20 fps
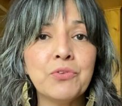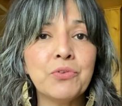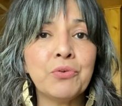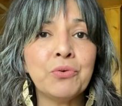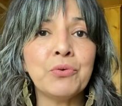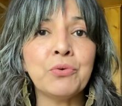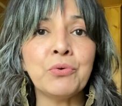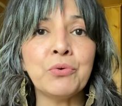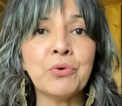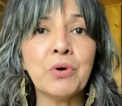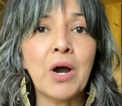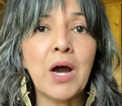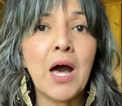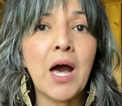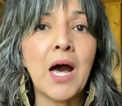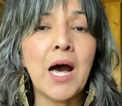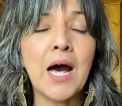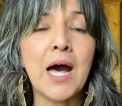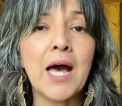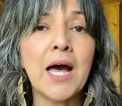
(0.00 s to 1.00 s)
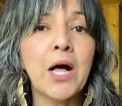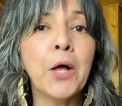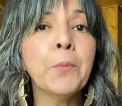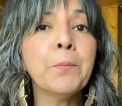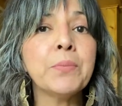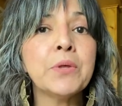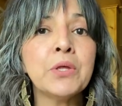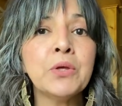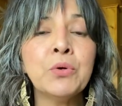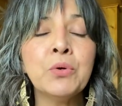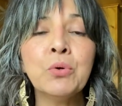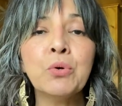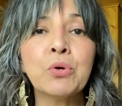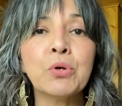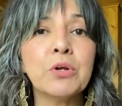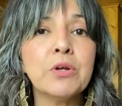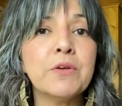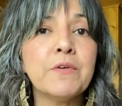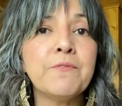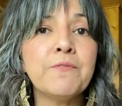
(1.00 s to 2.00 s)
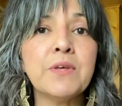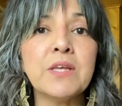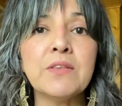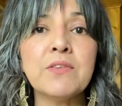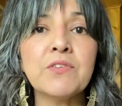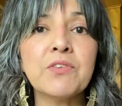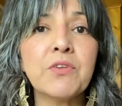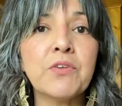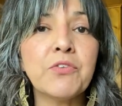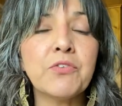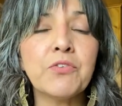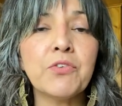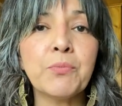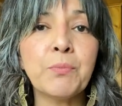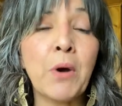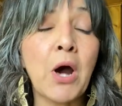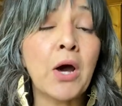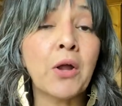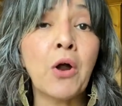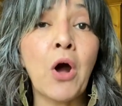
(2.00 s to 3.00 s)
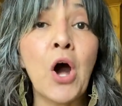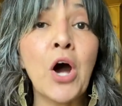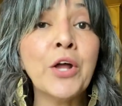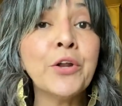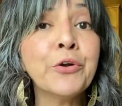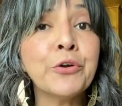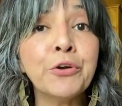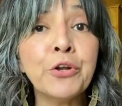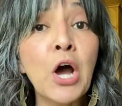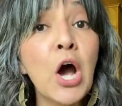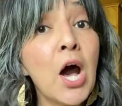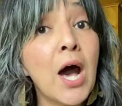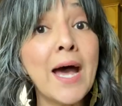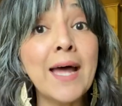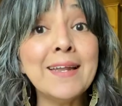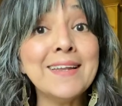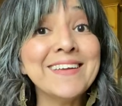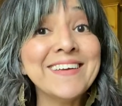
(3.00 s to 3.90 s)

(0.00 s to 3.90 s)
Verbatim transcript: to uh, help you or if it's spot on or not.